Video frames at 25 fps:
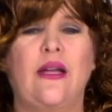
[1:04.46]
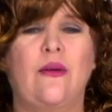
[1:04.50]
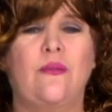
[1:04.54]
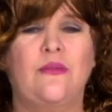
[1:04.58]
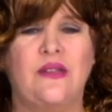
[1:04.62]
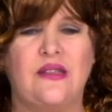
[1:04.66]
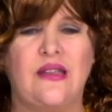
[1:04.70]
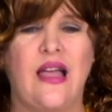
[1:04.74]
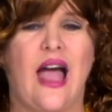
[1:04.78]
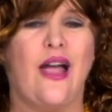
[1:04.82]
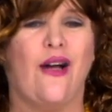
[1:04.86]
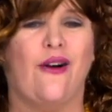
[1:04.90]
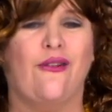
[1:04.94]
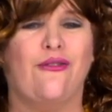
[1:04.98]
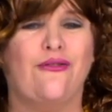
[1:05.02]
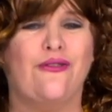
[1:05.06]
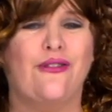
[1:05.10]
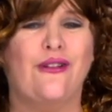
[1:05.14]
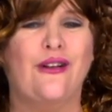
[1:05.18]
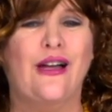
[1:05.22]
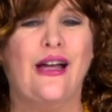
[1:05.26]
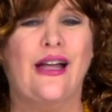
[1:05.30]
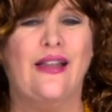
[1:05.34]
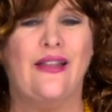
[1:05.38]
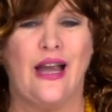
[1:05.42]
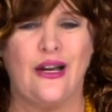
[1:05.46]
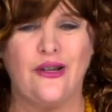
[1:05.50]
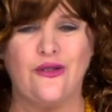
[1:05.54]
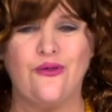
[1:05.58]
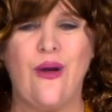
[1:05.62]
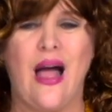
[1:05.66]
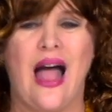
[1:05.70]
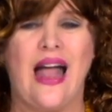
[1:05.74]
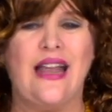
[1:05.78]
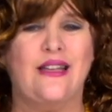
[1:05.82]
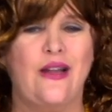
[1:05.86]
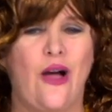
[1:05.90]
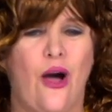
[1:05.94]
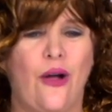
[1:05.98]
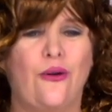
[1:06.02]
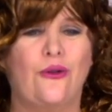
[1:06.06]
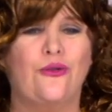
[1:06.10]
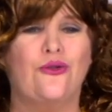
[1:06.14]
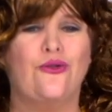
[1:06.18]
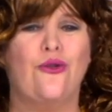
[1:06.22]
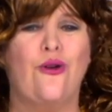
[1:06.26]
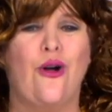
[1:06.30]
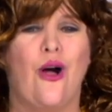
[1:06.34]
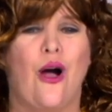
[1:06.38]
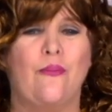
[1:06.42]
himself. That's right, Donald
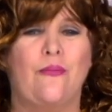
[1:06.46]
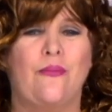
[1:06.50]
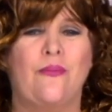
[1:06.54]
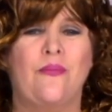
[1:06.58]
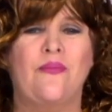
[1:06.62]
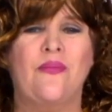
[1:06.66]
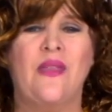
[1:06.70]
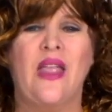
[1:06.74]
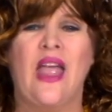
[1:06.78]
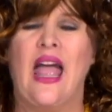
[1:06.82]
Trump.